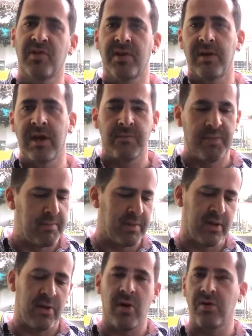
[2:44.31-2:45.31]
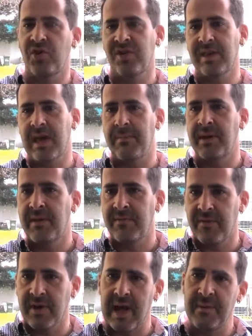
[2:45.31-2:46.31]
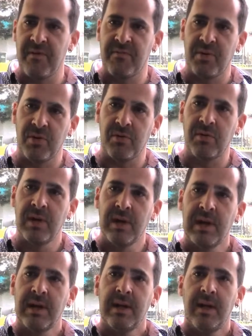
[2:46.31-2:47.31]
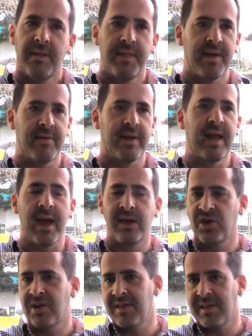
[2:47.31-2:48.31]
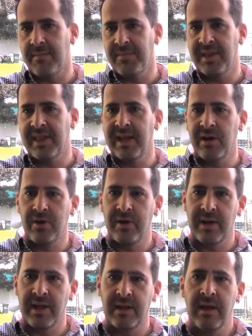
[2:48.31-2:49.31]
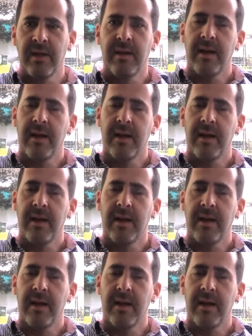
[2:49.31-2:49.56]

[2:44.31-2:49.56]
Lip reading: So young people are not just coming in for a game of pool, they're engaging in something, they're learning.